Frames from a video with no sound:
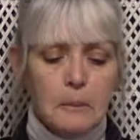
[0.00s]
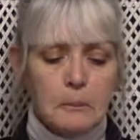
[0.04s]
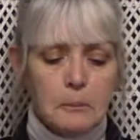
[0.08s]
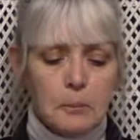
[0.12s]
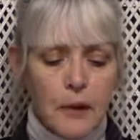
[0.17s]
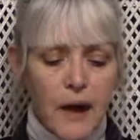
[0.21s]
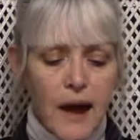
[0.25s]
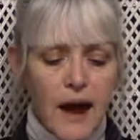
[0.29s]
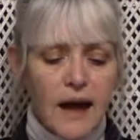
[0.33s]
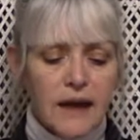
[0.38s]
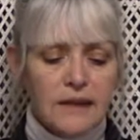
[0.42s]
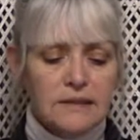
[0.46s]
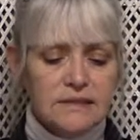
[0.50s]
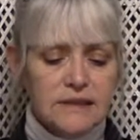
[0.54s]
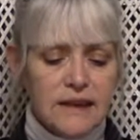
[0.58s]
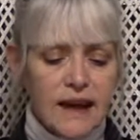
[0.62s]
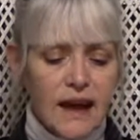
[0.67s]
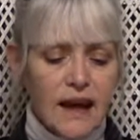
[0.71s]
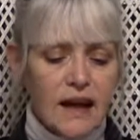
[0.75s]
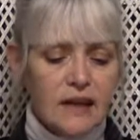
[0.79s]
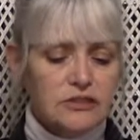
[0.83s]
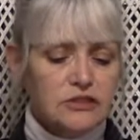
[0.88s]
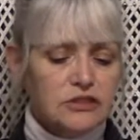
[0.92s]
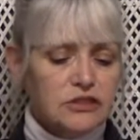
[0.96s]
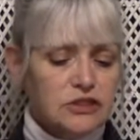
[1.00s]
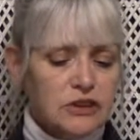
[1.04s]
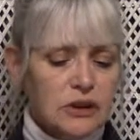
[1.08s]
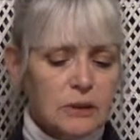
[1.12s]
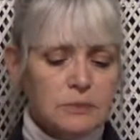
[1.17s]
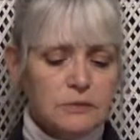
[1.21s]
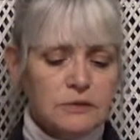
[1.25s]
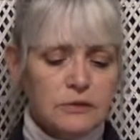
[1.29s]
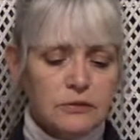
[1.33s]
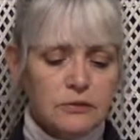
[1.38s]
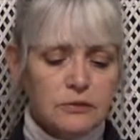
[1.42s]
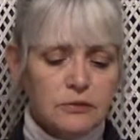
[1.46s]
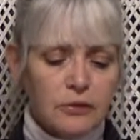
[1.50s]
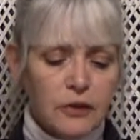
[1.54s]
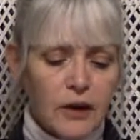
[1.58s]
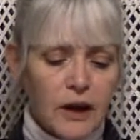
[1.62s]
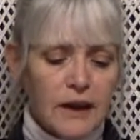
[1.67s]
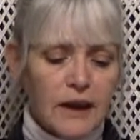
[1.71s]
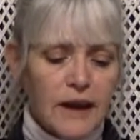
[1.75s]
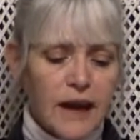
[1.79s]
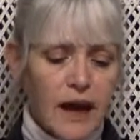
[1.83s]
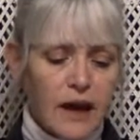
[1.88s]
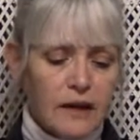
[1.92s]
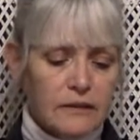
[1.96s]
Brad, Dan, Chips, and
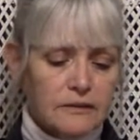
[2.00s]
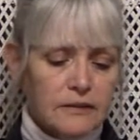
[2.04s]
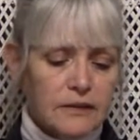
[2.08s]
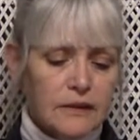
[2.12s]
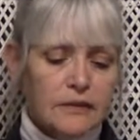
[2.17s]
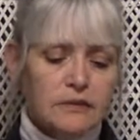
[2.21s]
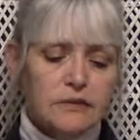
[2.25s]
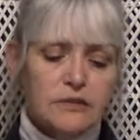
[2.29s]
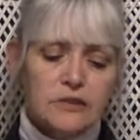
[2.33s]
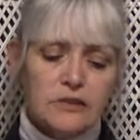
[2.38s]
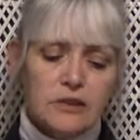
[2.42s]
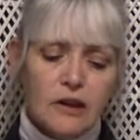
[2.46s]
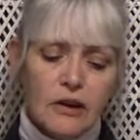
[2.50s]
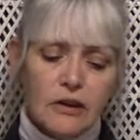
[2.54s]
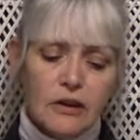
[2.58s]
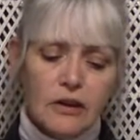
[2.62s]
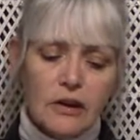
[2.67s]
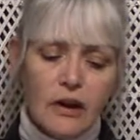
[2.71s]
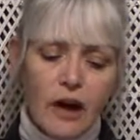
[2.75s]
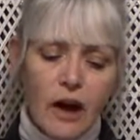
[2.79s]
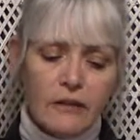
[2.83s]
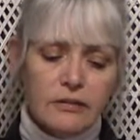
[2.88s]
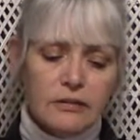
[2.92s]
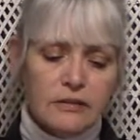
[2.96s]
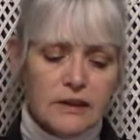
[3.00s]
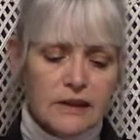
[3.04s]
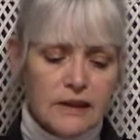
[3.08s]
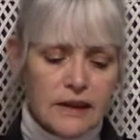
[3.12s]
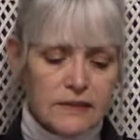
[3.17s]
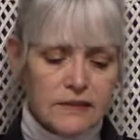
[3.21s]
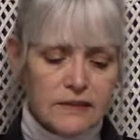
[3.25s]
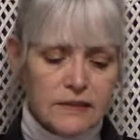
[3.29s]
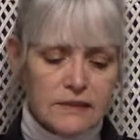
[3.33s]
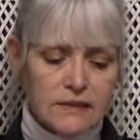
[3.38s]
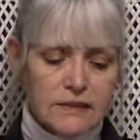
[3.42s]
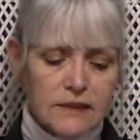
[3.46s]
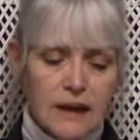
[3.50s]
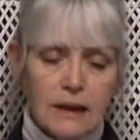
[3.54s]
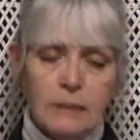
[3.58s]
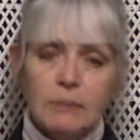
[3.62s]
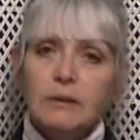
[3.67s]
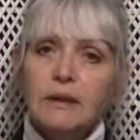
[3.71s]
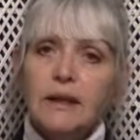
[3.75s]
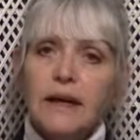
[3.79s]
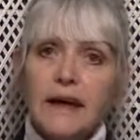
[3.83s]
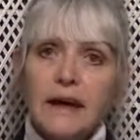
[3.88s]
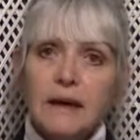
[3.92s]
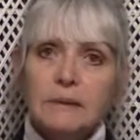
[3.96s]
Fred Hatfield started off to get the
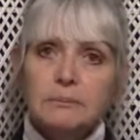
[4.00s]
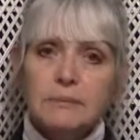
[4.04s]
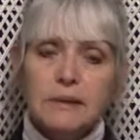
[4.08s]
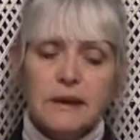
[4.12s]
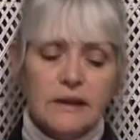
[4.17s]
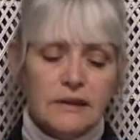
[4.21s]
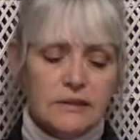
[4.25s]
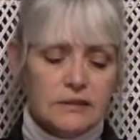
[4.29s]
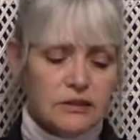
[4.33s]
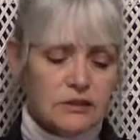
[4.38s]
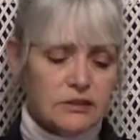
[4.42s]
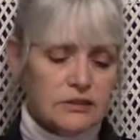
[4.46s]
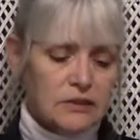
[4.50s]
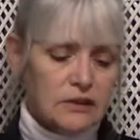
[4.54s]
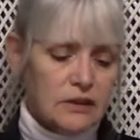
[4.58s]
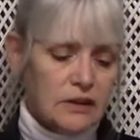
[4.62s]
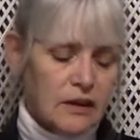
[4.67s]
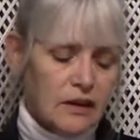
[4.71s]
table and bench.